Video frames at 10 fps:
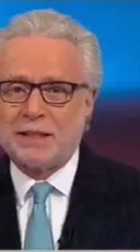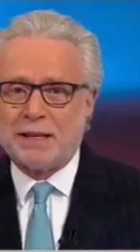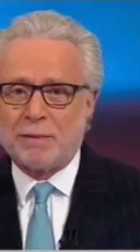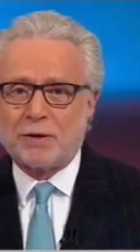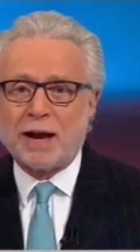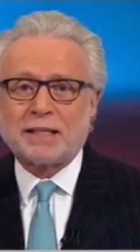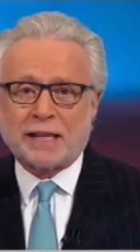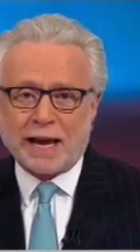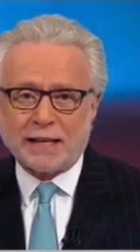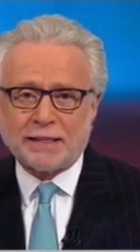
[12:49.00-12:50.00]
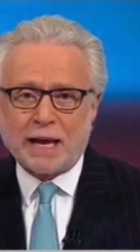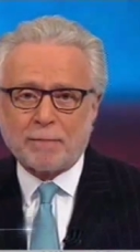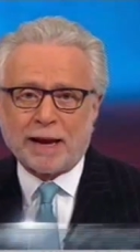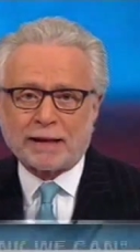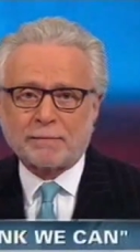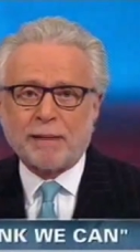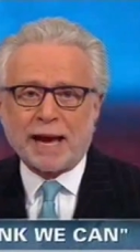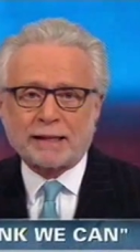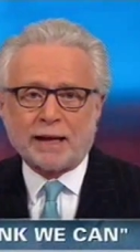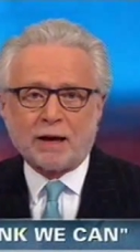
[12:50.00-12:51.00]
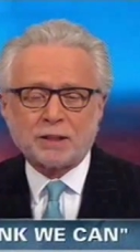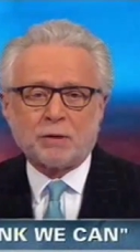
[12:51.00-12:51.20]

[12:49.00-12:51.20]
says Democrats can take back the House.